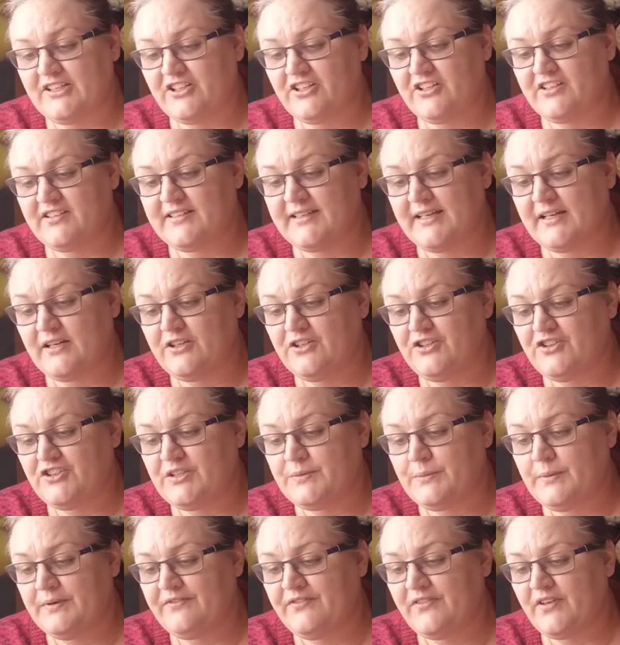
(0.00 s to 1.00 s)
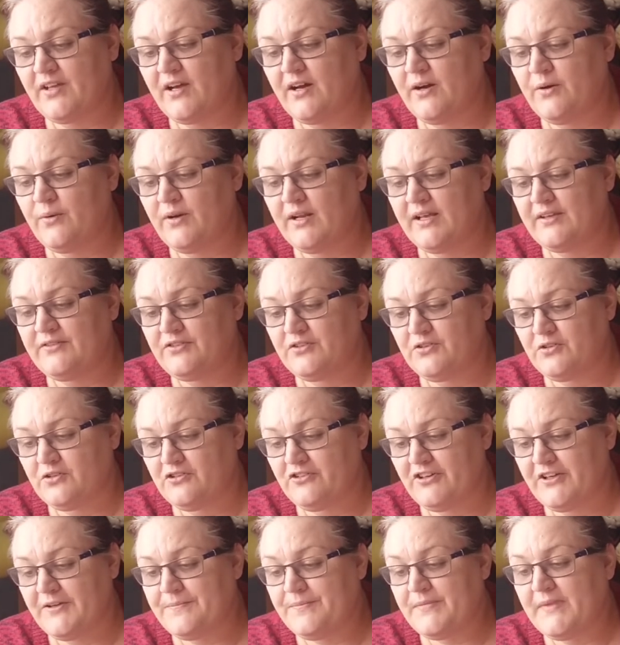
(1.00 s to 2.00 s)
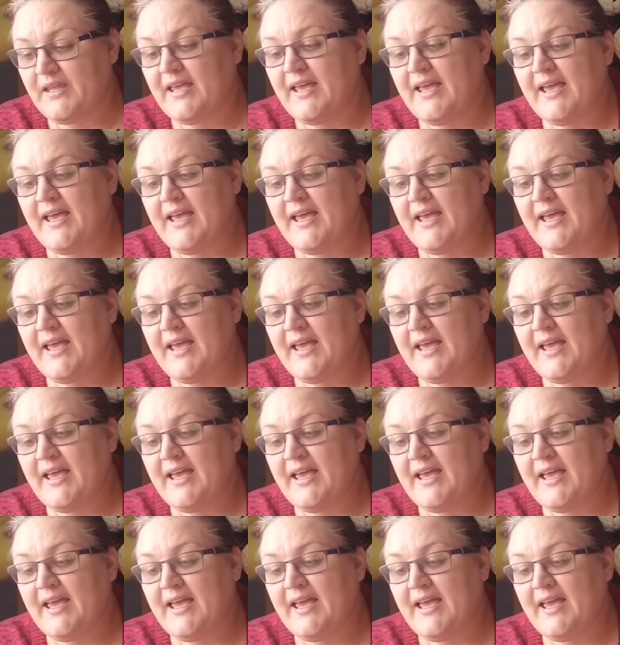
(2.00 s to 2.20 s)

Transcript: and she just deluded him with the whole life story.